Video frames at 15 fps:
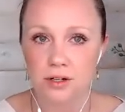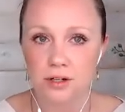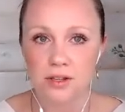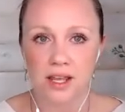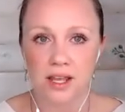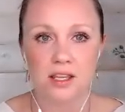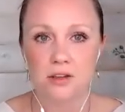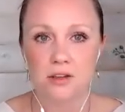or
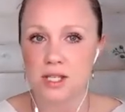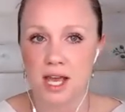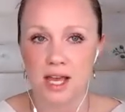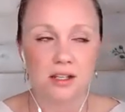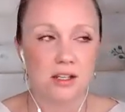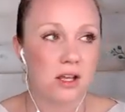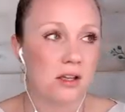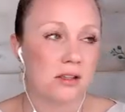like you
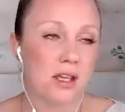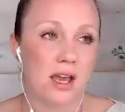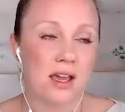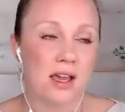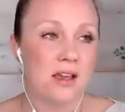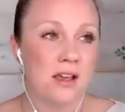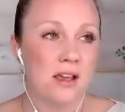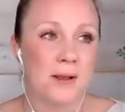said,
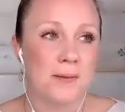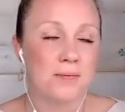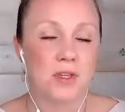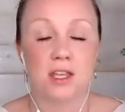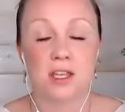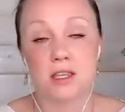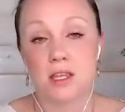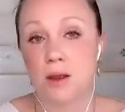that
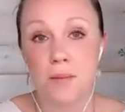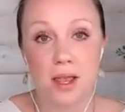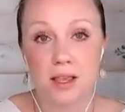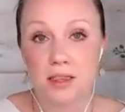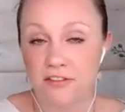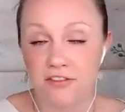like they make